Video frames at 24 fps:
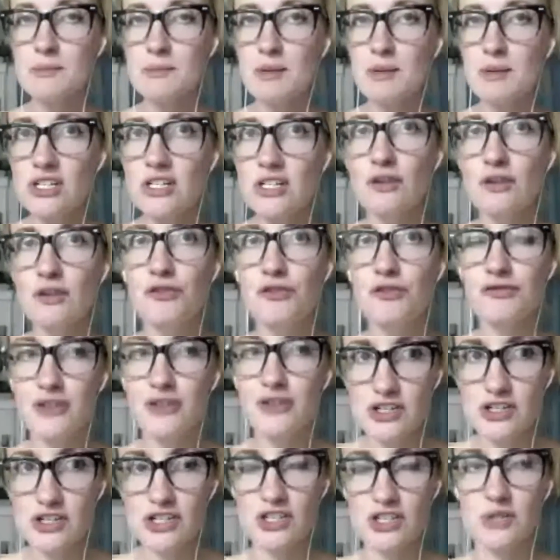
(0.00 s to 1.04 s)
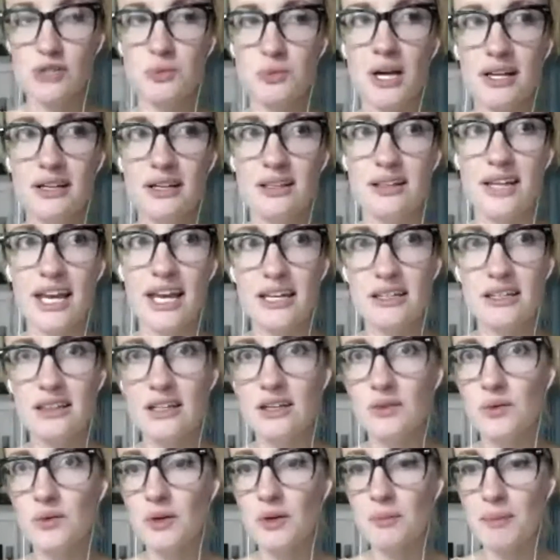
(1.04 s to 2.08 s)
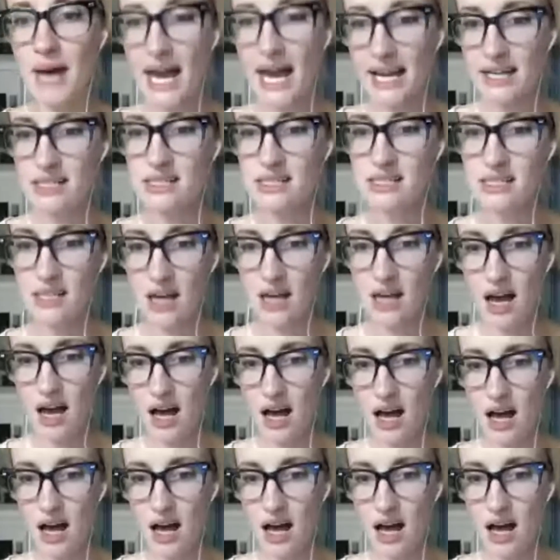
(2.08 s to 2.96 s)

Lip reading: the first one. Like we're back in Scotland.